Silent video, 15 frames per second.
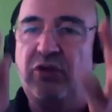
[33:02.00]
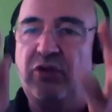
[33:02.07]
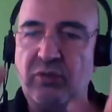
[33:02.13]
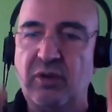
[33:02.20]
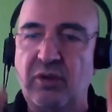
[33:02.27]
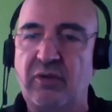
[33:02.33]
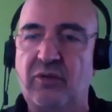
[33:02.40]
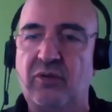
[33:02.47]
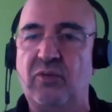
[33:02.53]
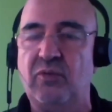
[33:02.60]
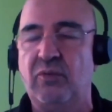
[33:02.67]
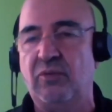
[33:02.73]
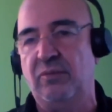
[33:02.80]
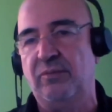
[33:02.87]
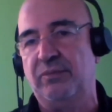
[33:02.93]

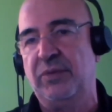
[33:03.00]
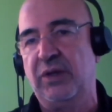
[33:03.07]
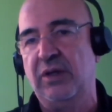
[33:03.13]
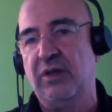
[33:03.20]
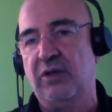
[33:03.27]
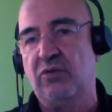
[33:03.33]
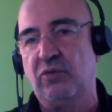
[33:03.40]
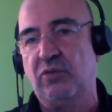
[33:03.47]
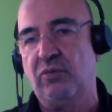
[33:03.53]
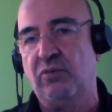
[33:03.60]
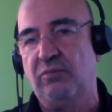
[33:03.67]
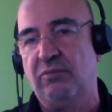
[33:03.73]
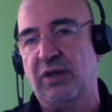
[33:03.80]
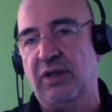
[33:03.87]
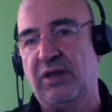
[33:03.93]
to
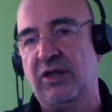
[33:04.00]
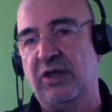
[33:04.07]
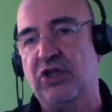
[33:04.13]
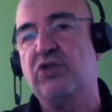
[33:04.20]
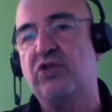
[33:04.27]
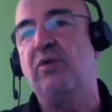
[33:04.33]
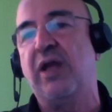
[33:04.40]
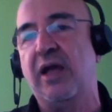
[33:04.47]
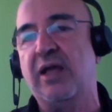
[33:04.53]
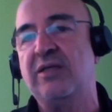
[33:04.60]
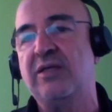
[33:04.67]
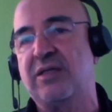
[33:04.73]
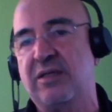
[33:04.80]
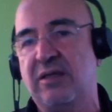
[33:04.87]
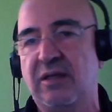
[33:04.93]
I think just to
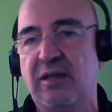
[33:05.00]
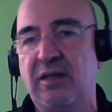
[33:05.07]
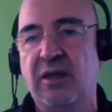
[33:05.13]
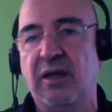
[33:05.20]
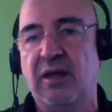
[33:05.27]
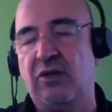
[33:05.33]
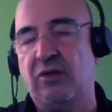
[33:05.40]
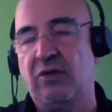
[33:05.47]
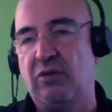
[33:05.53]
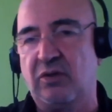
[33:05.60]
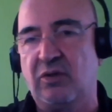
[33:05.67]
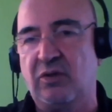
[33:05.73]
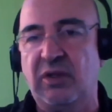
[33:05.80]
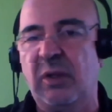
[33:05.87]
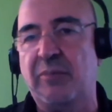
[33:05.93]
enhance
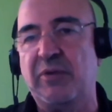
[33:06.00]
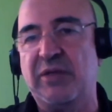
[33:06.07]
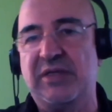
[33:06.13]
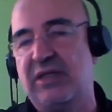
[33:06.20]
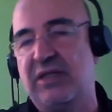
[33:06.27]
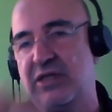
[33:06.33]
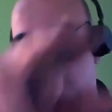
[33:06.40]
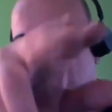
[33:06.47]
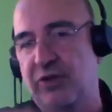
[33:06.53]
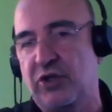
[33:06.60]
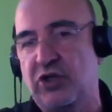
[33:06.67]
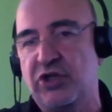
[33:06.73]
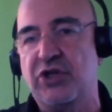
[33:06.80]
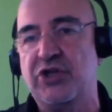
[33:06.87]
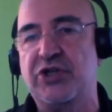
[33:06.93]
the capacities of
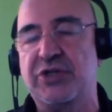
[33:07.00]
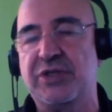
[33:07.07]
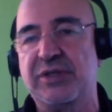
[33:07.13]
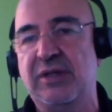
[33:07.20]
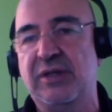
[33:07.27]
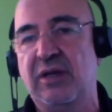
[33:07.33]
exchanges.